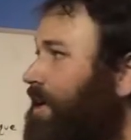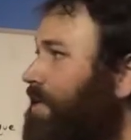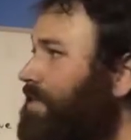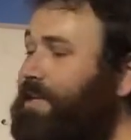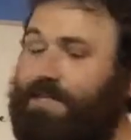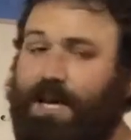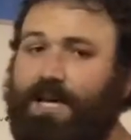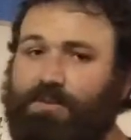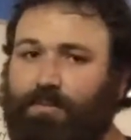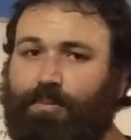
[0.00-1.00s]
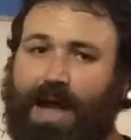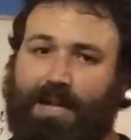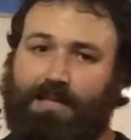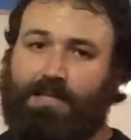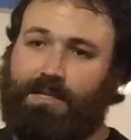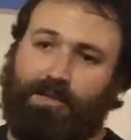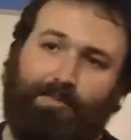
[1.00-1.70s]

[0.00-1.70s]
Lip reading: and these guys will practice it.